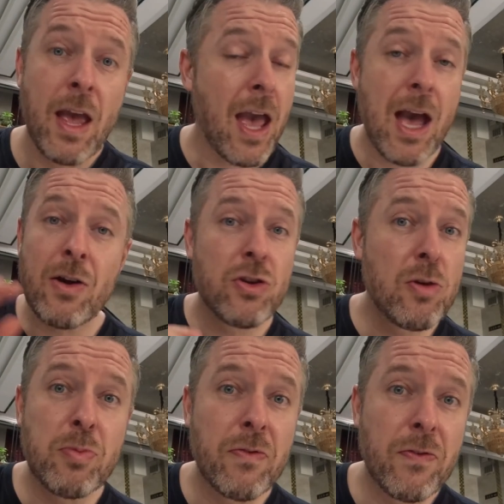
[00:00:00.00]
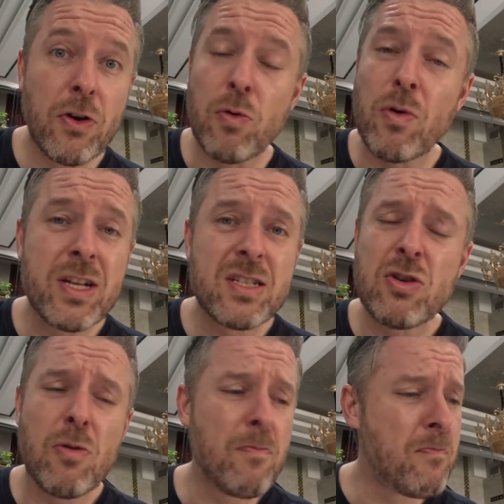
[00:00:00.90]
How you prefer. What is
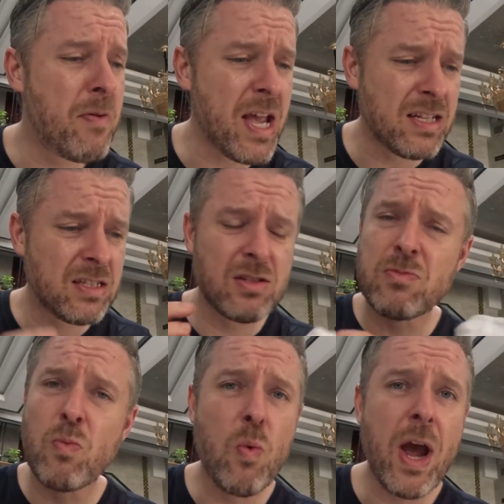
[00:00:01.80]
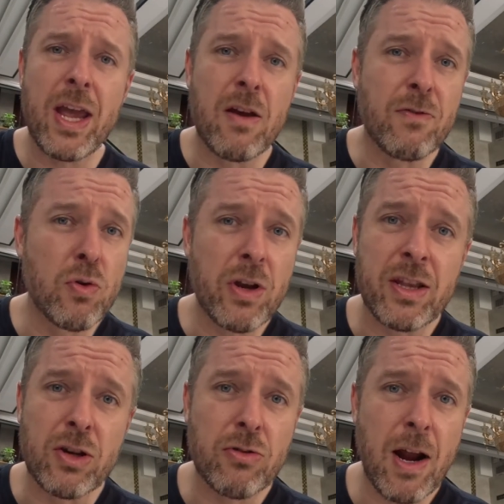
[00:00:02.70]
your best way of
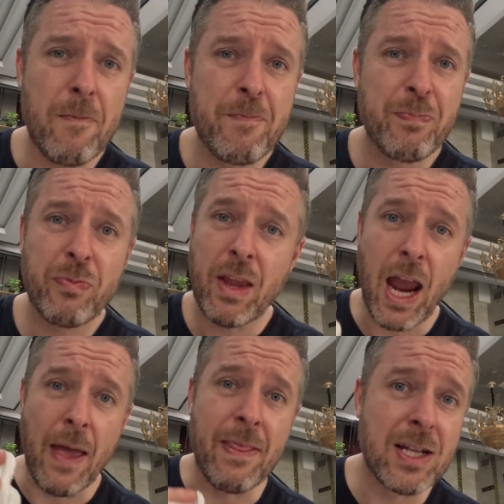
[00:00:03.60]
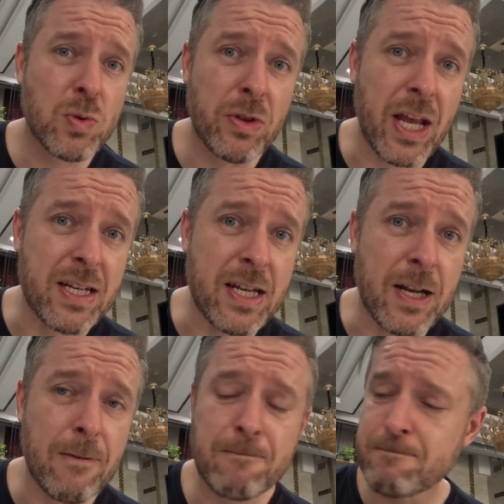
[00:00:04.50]
cooking the crab? And that's what they
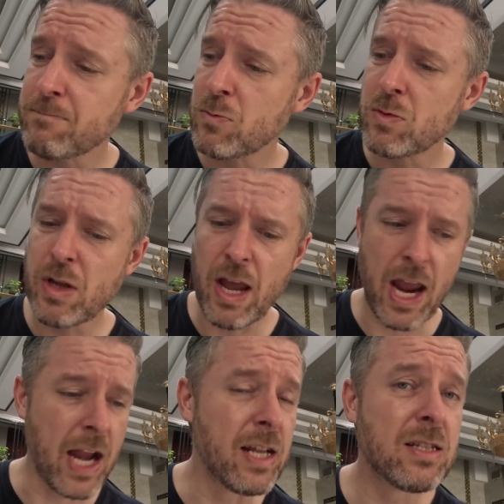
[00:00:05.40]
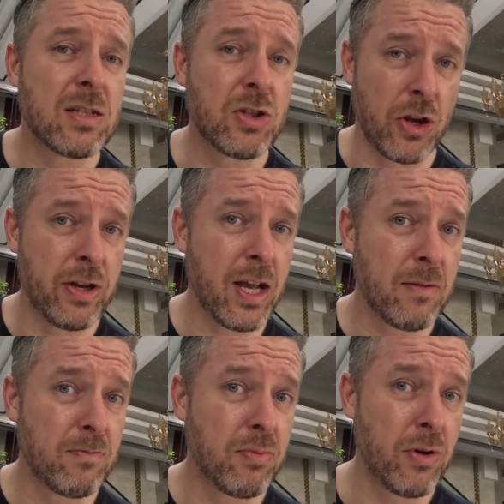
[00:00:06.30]
did. And it's turned
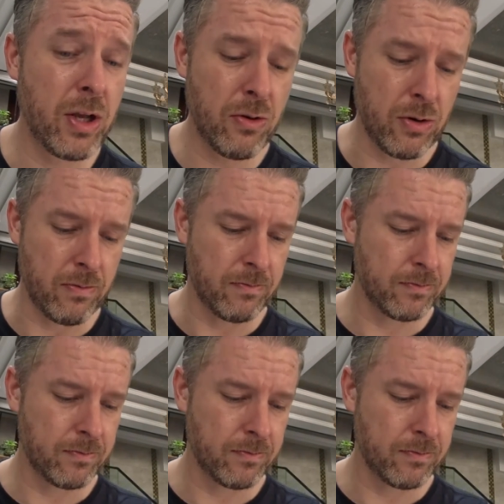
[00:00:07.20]
out pretty good.